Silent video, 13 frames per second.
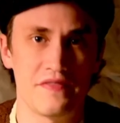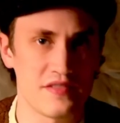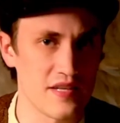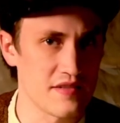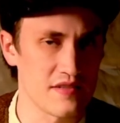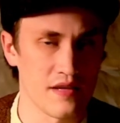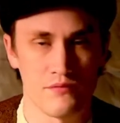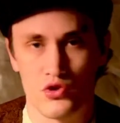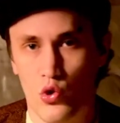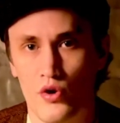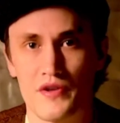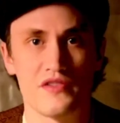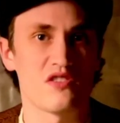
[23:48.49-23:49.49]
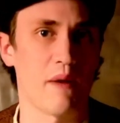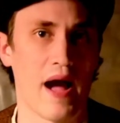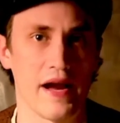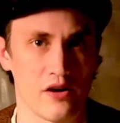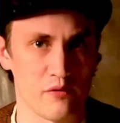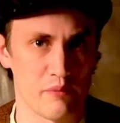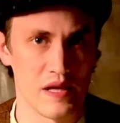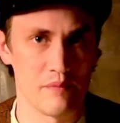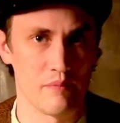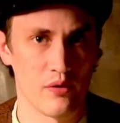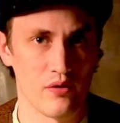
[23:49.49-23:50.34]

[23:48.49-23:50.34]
systems or inspire people.